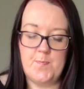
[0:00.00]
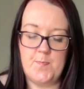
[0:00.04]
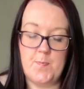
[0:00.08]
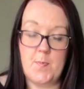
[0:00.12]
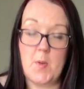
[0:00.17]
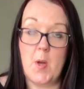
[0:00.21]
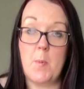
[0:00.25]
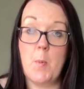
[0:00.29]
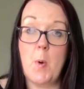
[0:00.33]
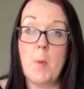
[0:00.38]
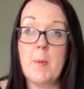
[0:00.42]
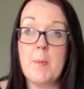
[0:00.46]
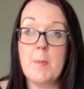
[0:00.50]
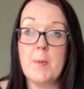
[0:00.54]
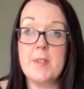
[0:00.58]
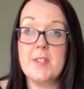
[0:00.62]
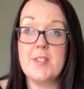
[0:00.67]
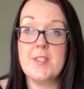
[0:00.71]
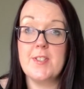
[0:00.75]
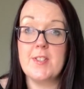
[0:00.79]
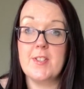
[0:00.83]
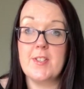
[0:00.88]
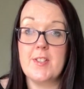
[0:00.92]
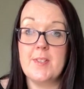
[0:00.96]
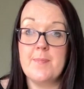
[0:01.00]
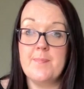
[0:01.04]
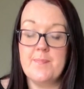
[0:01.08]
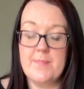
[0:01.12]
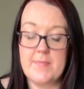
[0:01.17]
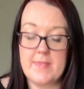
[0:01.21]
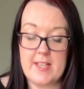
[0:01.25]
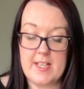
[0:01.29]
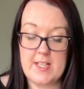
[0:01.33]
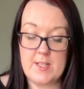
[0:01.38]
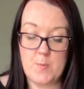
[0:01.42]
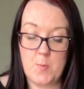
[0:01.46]
Now what we want to do
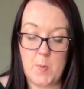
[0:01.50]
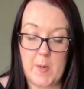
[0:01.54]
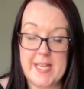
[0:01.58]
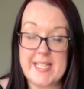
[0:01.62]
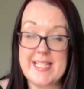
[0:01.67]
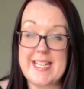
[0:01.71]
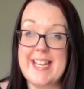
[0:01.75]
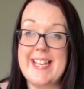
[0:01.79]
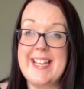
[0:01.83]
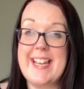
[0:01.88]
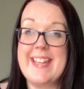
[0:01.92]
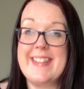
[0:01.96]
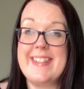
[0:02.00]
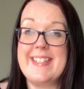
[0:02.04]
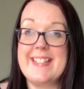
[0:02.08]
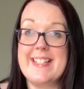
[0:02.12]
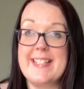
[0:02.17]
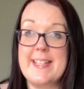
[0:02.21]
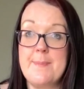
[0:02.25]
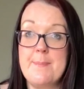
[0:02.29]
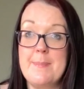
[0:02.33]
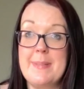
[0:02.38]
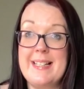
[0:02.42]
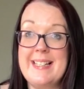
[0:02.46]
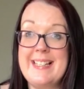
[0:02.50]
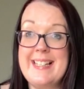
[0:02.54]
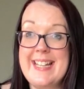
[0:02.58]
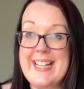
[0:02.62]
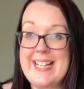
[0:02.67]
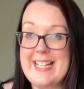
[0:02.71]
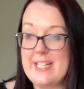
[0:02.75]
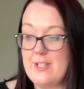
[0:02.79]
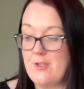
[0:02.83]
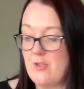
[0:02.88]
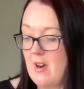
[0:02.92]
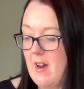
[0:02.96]
is wait and let this
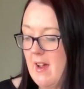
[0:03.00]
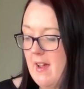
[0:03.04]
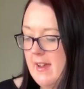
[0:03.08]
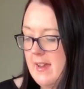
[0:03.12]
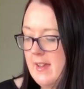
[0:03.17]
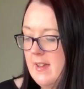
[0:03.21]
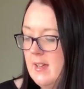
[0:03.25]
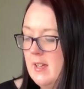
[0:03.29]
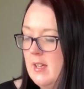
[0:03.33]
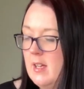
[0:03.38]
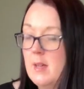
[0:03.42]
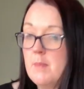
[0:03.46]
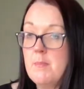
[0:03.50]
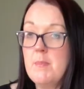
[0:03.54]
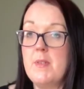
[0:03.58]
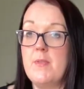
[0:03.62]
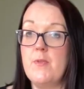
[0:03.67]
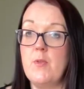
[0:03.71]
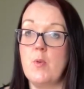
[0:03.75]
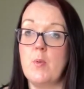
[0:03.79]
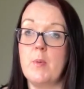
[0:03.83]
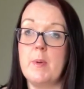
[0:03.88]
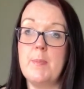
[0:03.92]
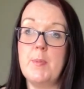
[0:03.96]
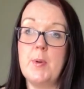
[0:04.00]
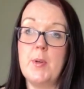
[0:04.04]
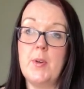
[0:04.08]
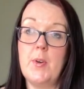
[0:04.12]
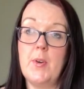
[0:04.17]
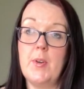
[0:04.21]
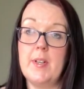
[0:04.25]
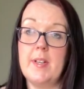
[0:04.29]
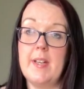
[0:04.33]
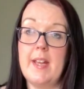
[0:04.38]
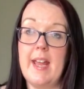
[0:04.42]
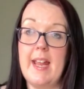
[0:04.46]
completely dry before we put
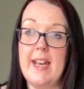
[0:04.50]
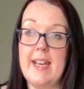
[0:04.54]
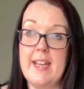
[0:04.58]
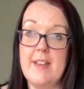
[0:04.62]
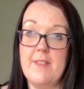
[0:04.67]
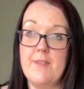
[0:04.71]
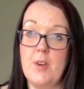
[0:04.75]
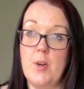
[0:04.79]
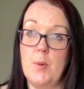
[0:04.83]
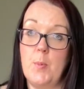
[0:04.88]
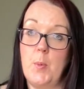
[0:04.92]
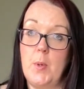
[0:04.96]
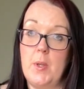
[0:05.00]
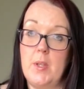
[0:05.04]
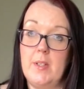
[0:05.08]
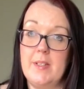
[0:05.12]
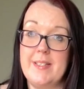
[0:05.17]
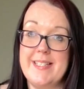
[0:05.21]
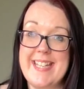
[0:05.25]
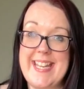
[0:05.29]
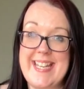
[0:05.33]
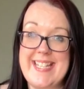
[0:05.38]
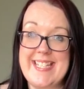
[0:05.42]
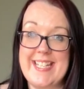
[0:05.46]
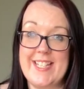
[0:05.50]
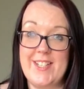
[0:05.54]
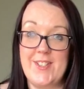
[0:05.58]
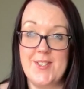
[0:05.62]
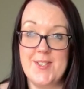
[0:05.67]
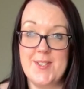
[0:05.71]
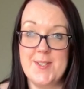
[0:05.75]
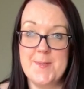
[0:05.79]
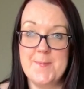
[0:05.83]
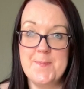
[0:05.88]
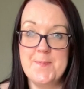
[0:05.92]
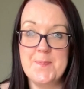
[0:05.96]
on any of our wool
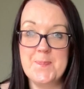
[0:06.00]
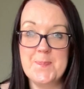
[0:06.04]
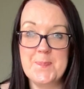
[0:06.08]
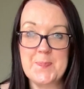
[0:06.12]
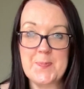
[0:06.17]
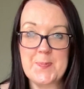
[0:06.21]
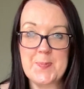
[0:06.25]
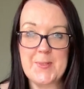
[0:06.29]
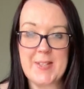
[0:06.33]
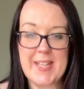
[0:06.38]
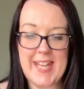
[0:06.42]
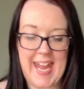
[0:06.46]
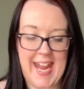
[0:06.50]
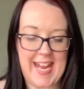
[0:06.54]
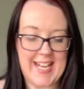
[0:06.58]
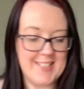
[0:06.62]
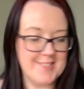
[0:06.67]
tentacles. Okay.